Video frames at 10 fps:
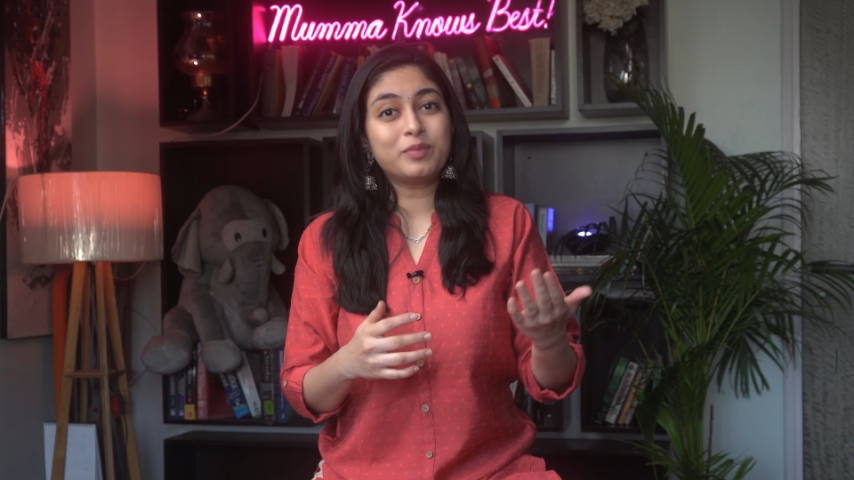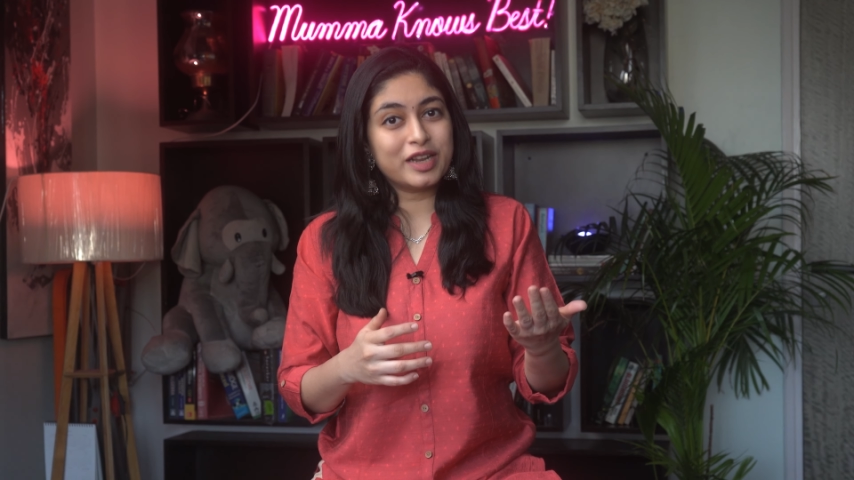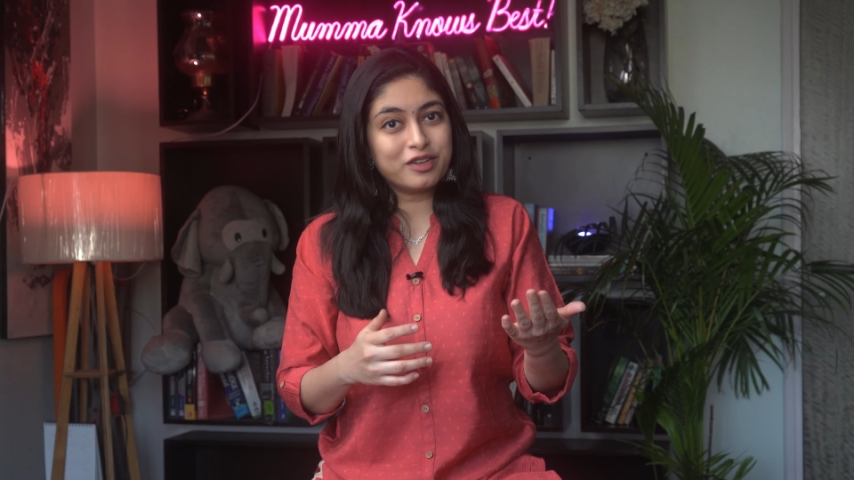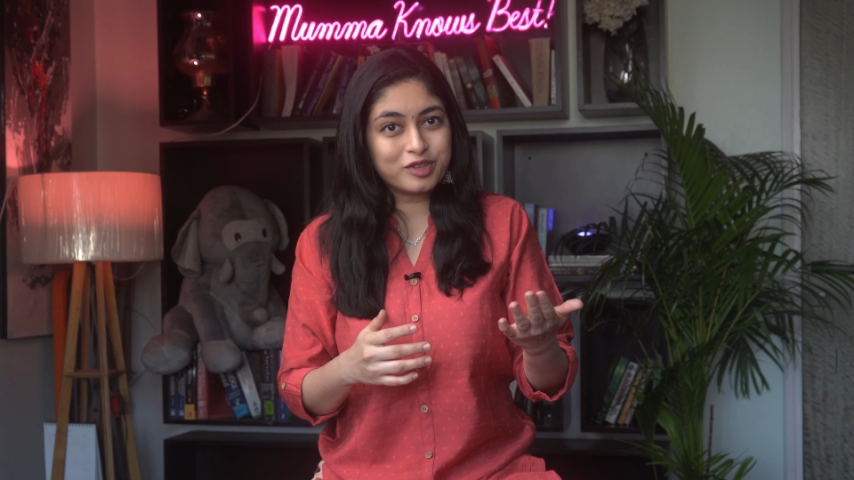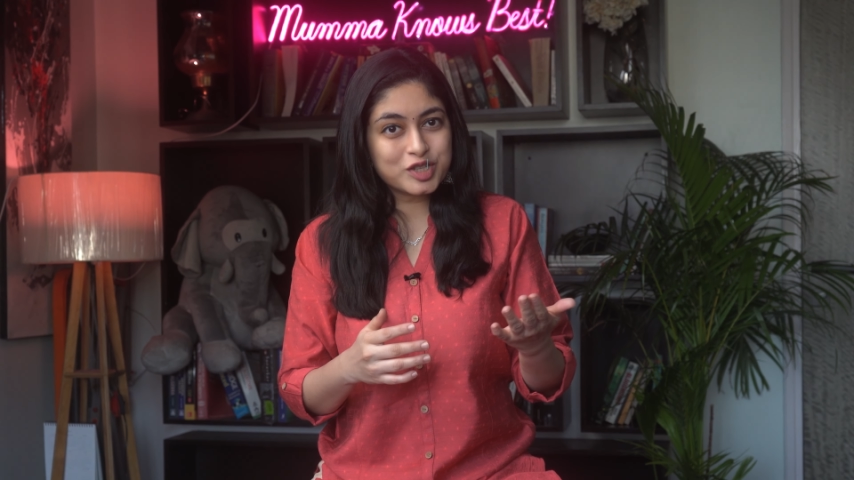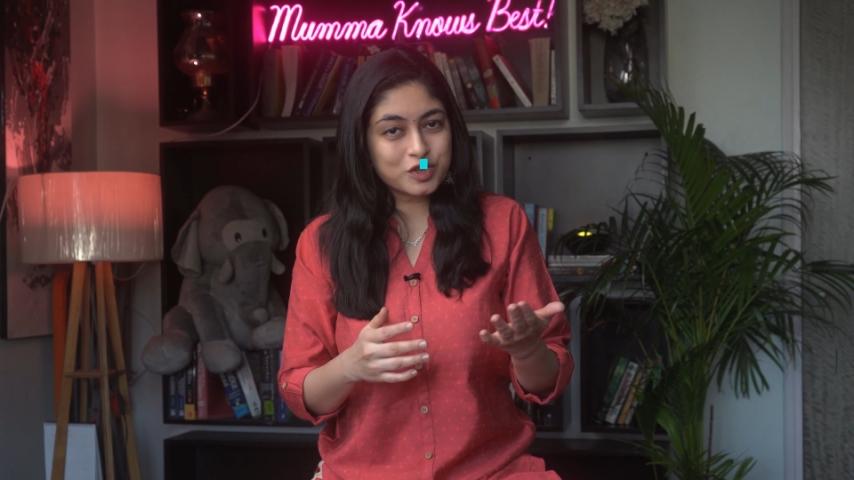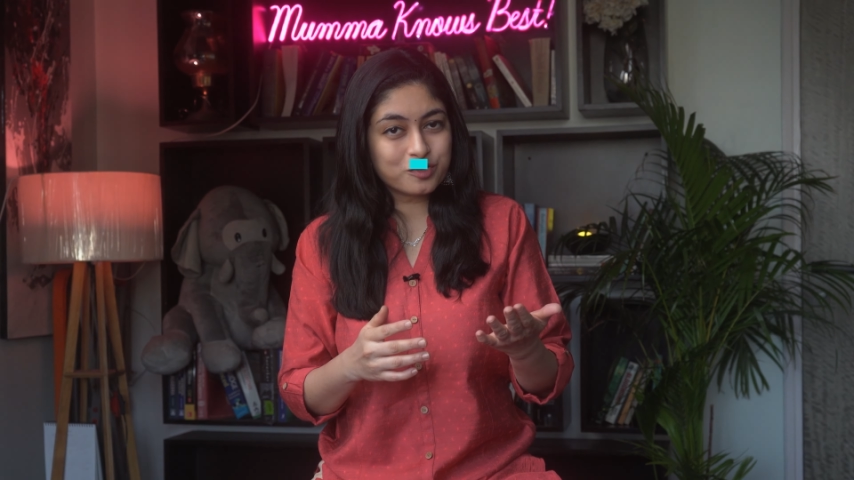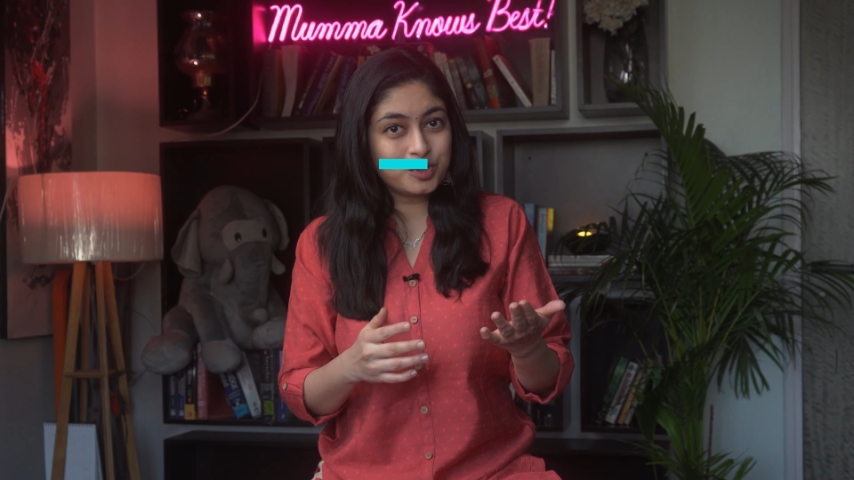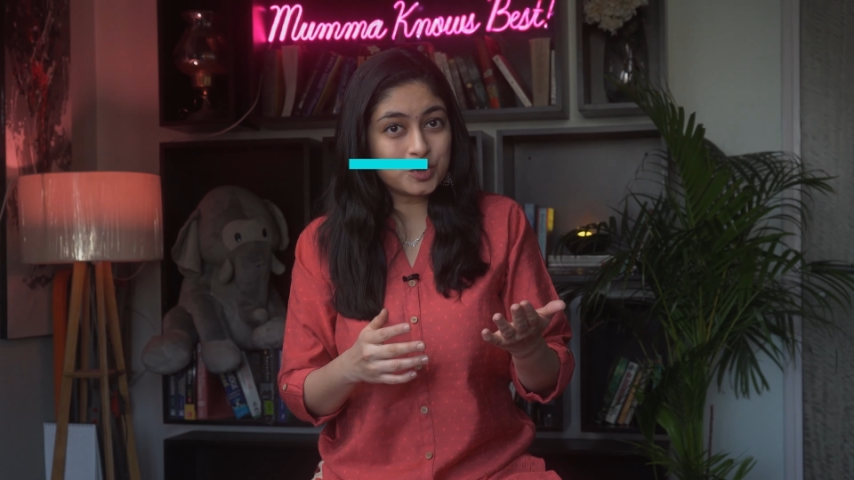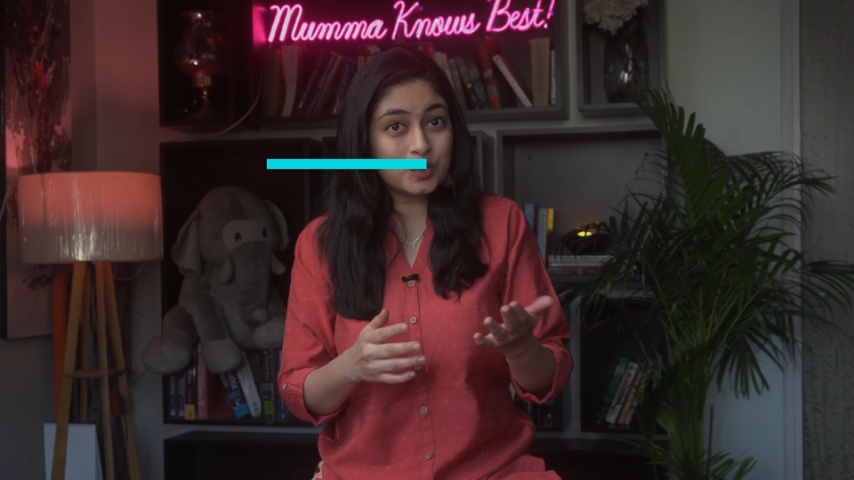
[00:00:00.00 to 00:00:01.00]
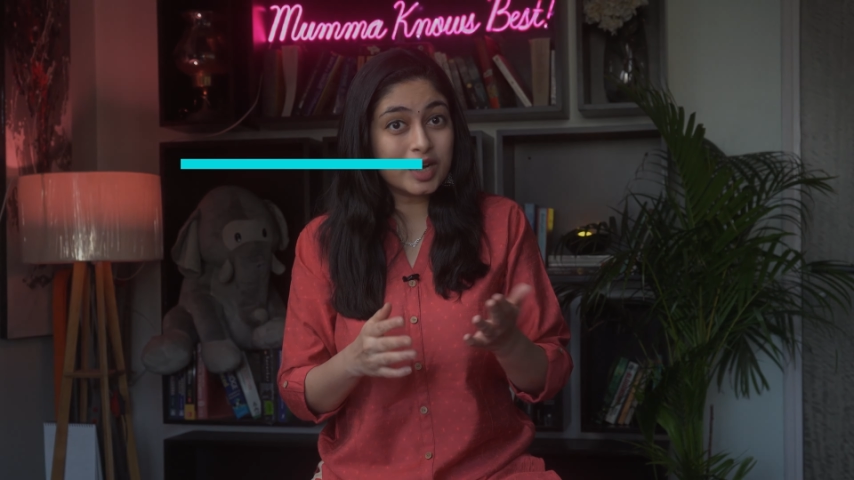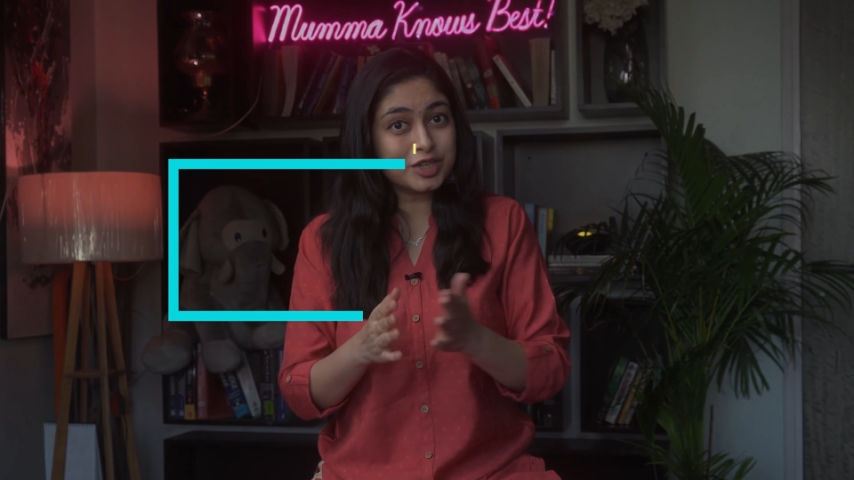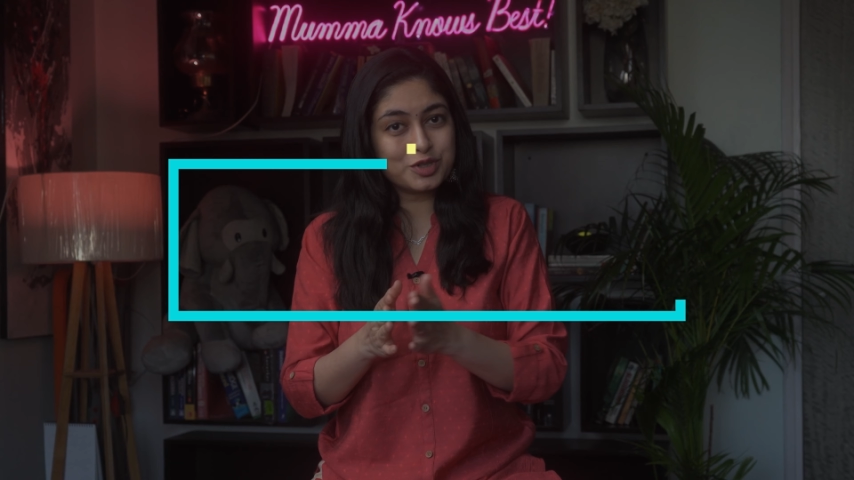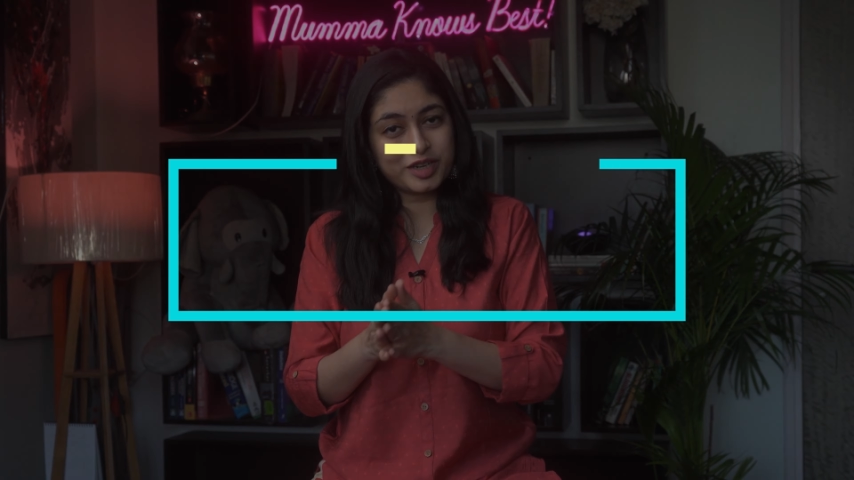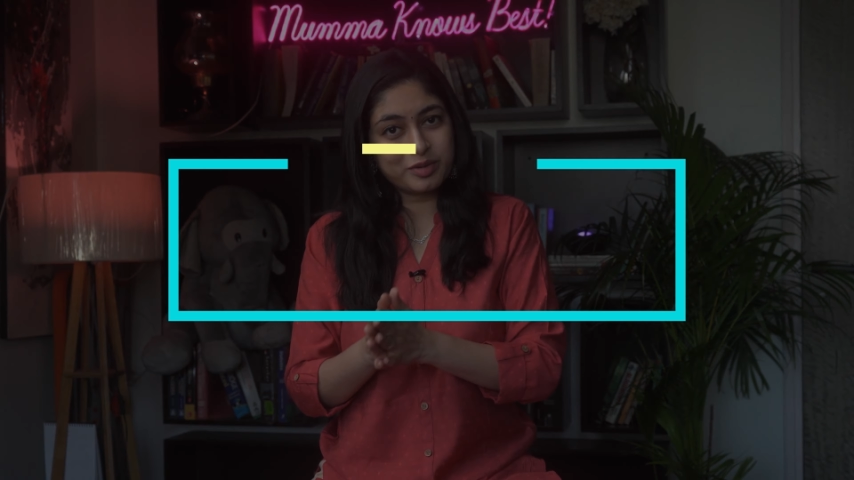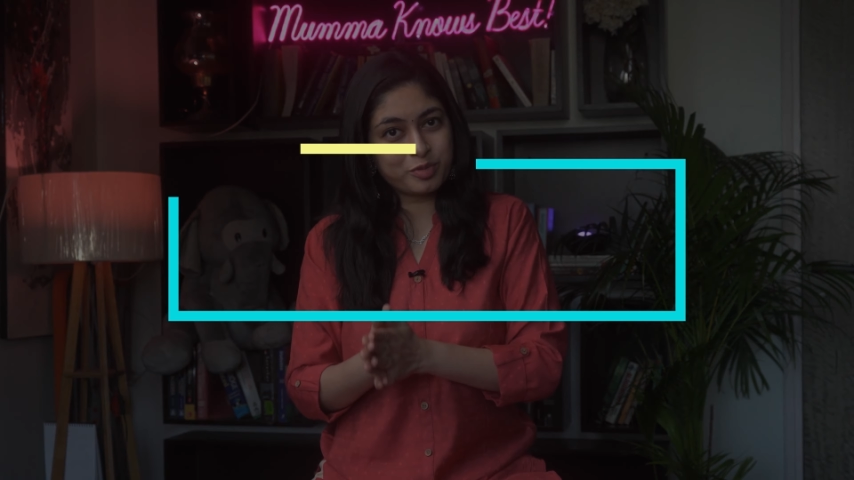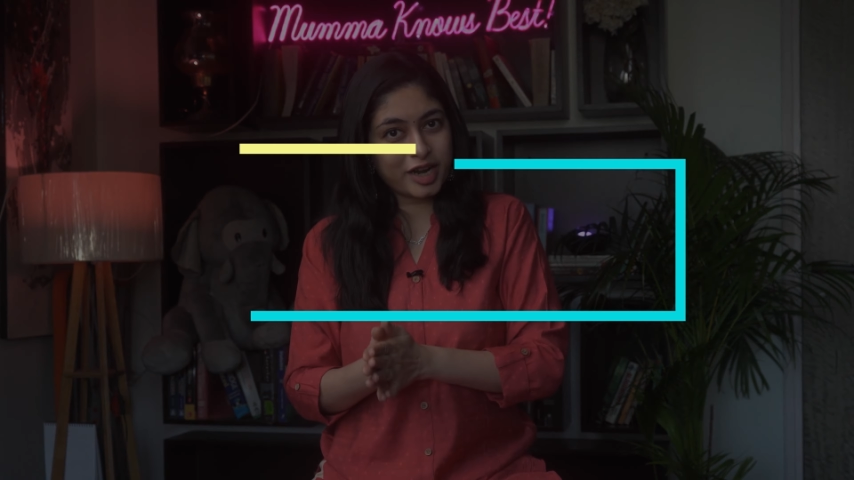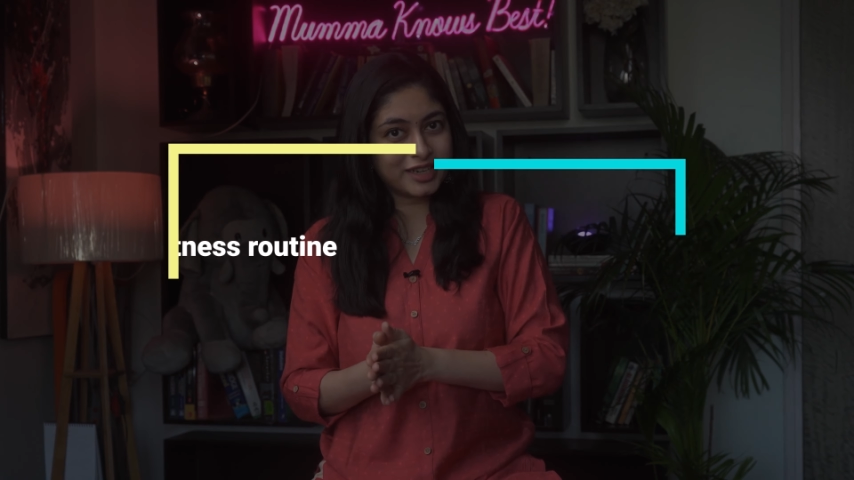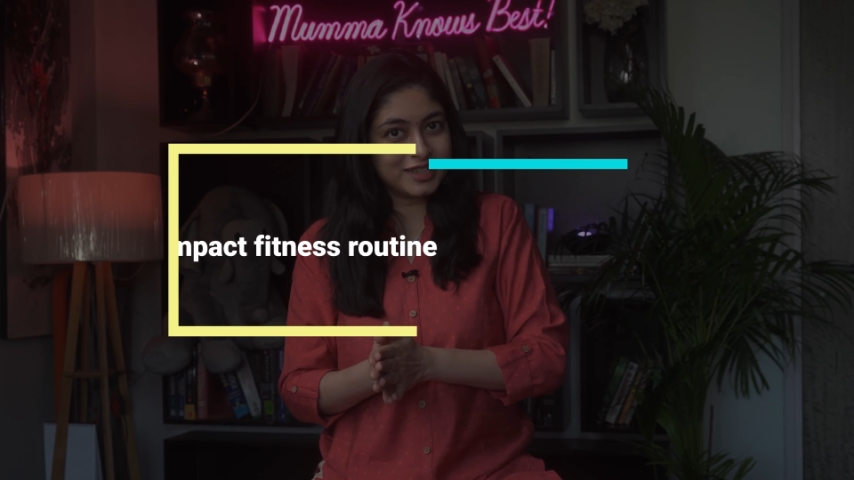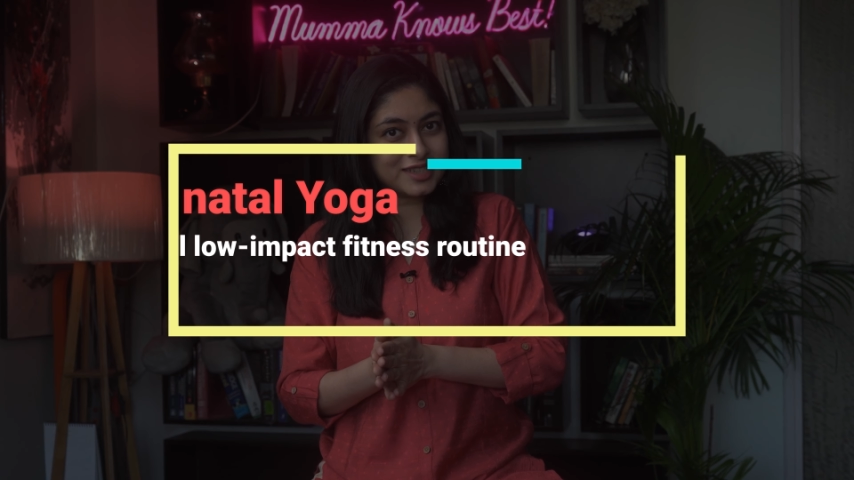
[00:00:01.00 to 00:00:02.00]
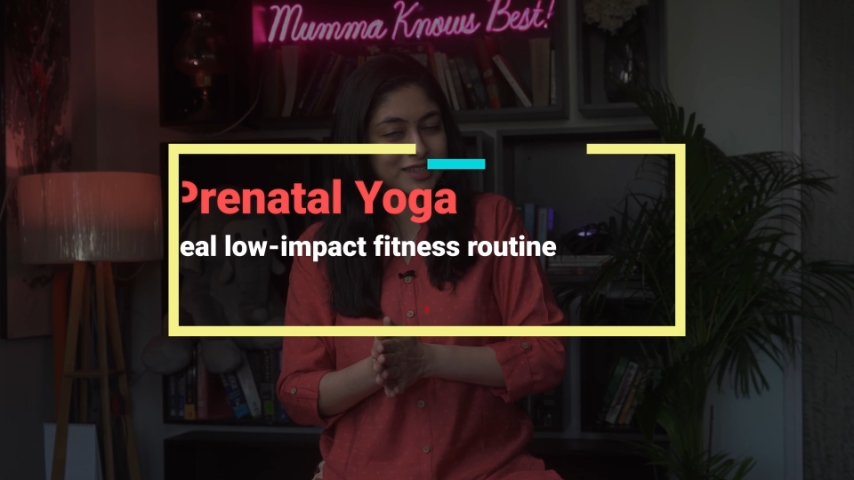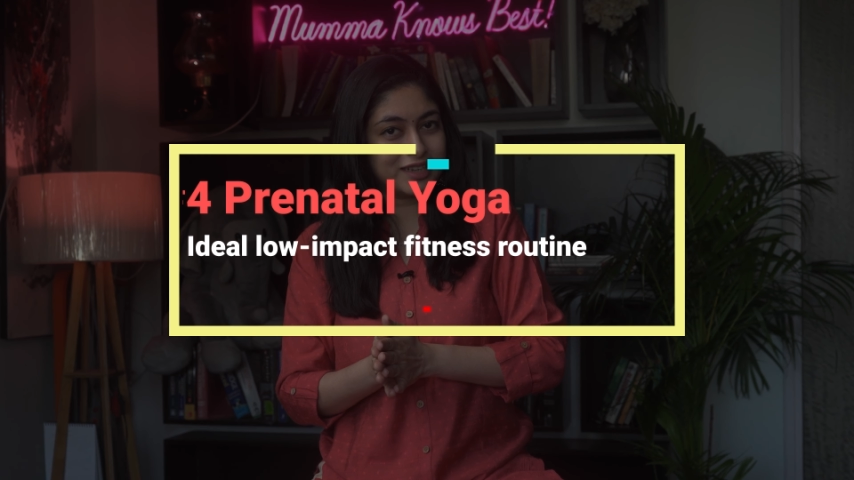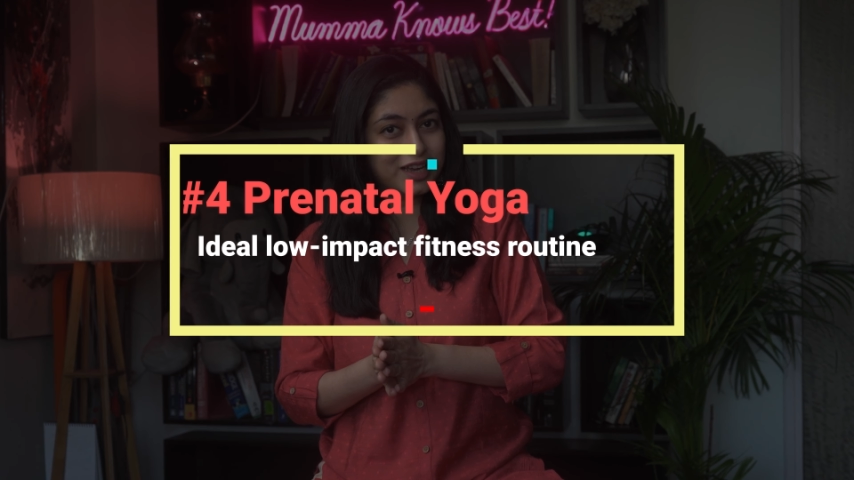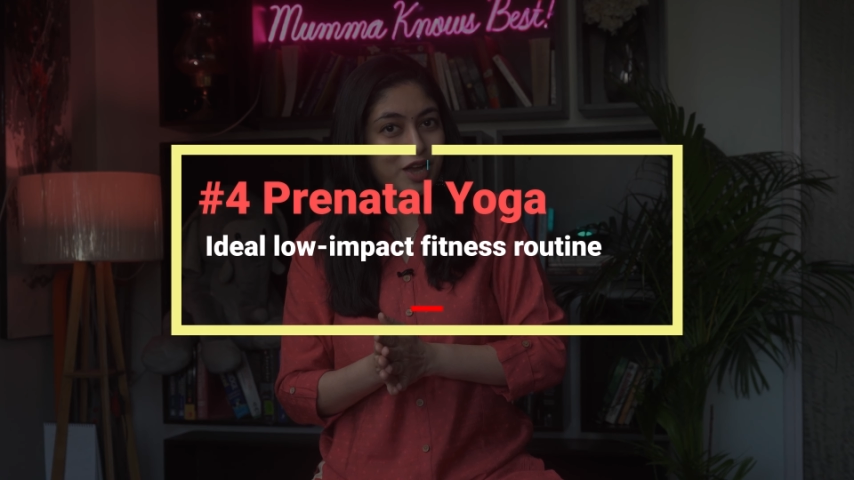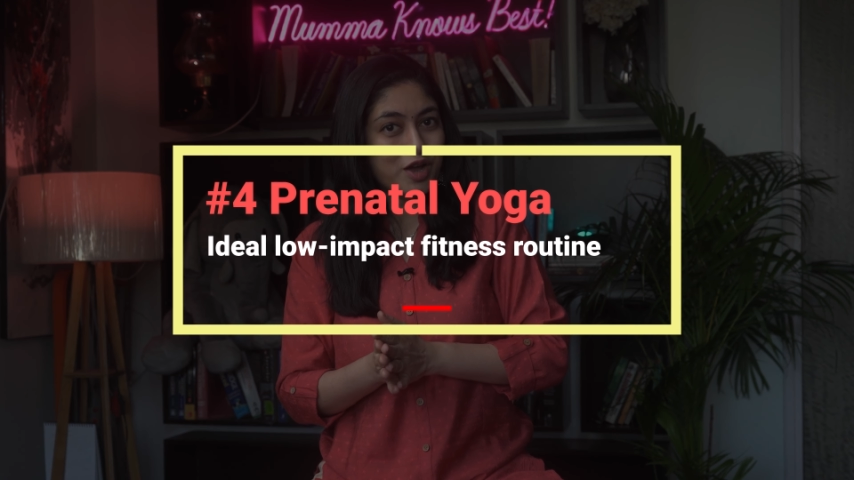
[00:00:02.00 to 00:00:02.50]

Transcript: benefits of yoga during pregnancy,